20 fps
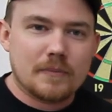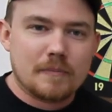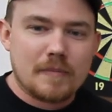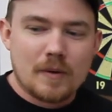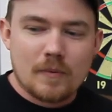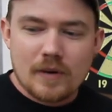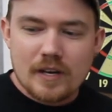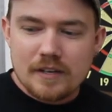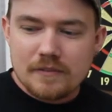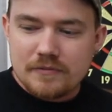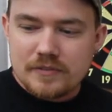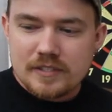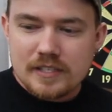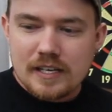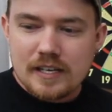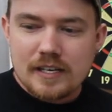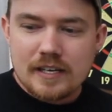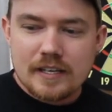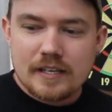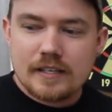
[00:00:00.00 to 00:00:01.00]
My wife's
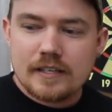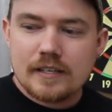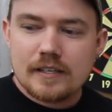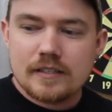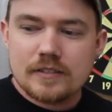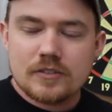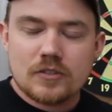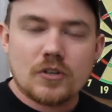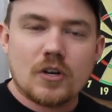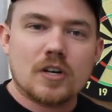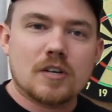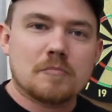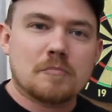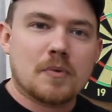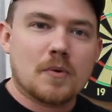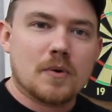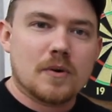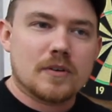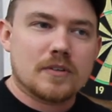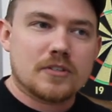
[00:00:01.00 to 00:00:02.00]
got a uh,
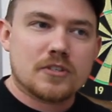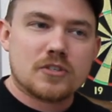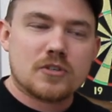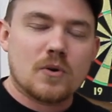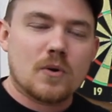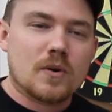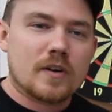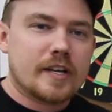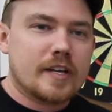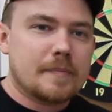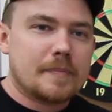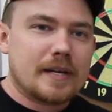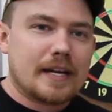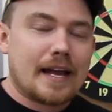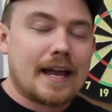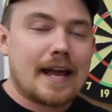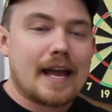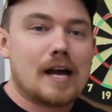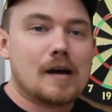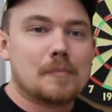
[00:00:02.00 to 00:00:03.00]
dartboard
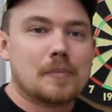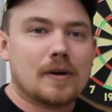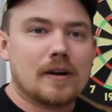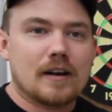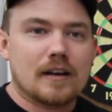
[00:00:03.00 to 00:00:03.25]
scorekeeping app